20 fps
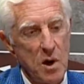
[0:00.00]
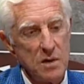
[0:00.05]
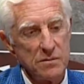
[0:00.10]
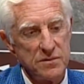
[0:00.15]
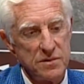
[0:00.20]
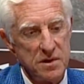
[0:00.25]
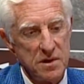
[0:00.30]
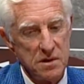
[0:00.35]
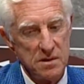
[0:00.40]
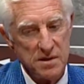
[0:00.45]

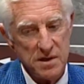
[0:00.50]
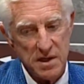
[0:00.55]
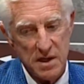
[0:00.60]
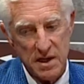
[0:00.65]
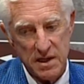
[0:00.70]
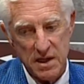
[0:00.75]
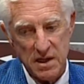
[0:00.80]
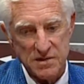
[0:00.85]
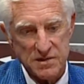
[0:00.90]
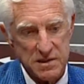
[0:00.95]
out there that
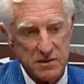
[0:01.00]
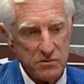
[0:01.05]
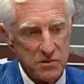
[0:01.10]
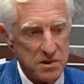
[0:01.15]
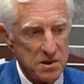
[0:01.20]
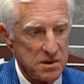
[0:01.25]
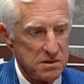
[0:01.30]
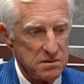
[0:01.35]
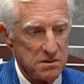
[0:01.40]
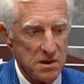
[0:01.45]
I guess I
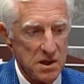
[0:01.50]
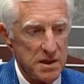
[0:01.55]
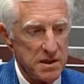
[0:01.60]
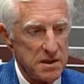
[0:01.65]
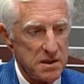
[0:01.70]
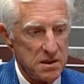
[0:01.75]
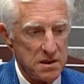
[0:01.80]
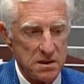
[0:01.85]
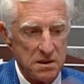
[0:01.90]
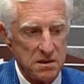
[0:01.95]
would
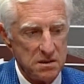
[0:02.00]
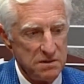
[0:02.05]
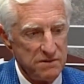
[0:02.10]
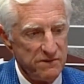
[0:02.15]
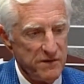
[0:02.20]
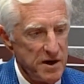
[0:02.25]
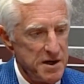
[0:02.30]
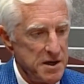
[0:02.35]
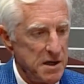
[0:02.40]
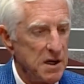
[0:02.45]
like
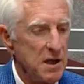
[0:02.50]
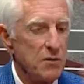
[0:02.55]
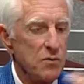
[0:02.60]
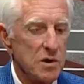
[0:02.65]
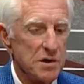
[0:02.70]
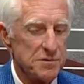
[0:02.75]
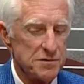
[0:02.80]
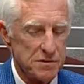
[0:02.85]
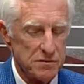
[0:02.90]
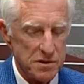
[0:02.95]
invite
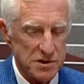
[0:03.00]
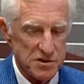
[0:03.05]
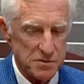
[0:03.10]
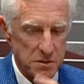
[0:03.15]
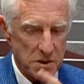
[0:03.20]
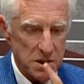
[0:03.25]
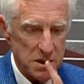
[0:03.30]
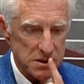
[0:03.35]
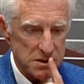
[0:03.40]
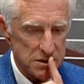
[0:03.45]
anyone to
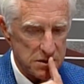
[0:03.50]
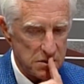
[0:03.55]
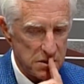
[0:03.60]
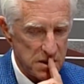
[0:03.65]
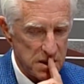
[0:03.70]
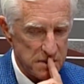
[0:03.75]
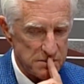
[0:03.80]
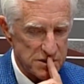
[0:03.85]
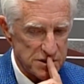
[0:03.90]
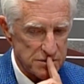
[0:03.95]
respond to
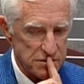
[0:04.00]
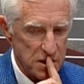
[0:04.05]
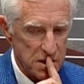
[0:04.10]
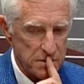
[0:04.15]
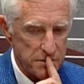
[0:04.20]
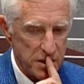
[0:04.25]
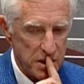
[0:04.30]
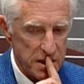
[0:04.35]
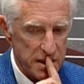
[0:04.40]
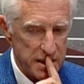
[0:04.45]
that I'm
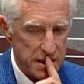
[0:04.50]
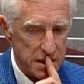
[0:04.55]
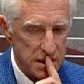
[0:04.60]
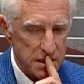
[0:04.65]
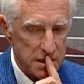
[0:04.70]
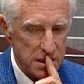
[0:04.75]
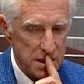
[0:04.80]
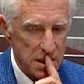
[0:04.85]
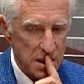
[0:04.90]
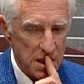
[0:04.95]
struck by,
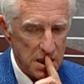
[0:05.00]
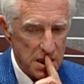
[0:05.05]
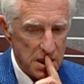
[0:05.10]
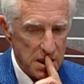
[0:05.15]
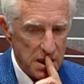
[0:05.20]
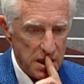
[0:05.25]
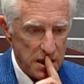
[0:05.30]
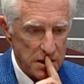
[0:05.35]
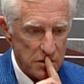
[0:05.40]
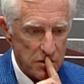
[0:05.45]

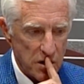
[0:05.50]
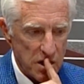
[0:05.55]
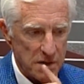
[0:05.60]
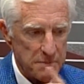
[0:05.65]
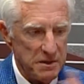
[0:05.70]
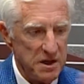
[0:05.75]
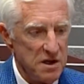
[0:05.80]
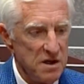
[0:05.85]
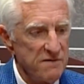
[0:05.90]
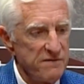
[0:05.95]
and correct
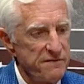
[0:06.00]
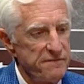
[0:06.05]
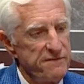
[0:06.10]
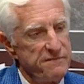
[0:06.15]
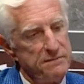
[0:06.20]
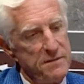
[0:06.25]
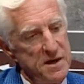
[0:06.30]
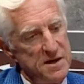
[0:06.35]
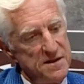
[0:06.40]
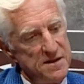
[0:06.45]
me
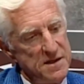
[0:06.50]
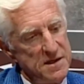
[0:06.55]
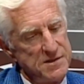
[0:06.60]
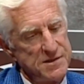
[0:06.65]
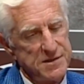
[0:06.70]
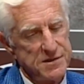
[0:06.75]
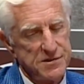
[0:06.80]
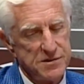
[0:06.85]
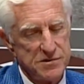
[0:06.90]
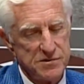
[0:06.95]
if my
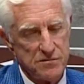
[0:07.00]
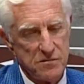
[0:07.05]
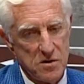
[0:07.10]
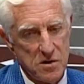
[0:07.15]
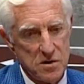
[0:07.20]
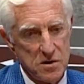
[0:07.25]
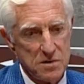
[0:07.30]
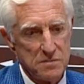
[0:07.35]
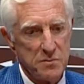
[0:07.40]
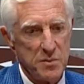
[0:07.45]
thesis is
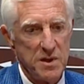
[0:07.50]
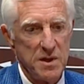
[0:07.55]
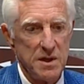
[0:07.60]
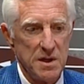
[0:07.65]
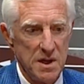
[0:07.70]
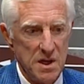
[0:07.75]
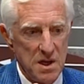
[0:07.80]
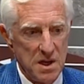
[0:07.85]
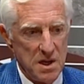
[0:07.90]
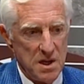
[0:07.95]
wrong, but